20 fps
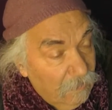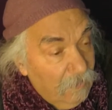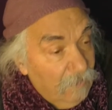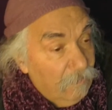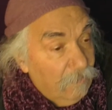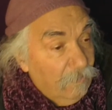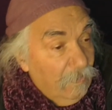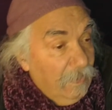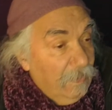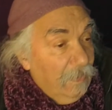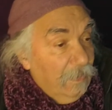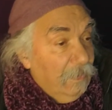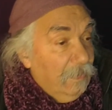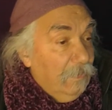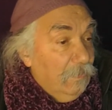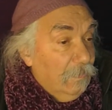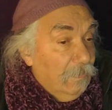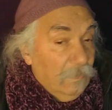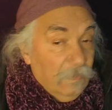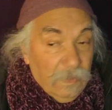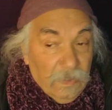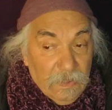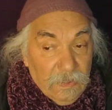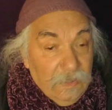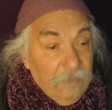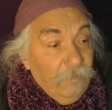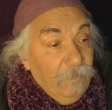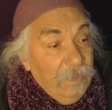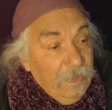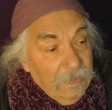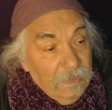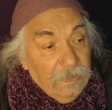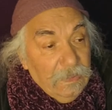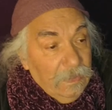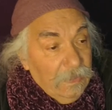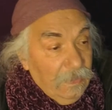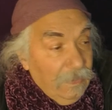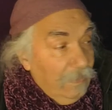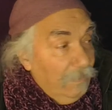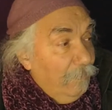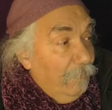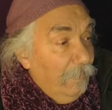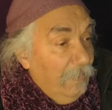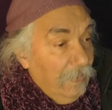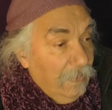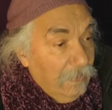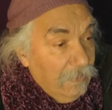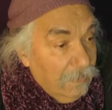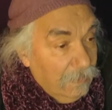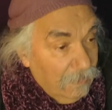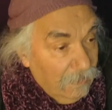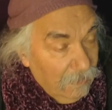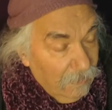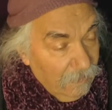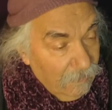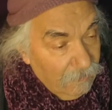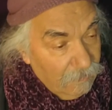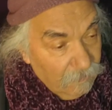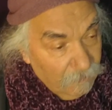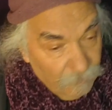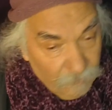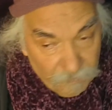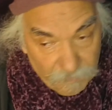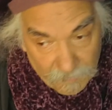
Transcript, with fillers: readily or immediately liberated to move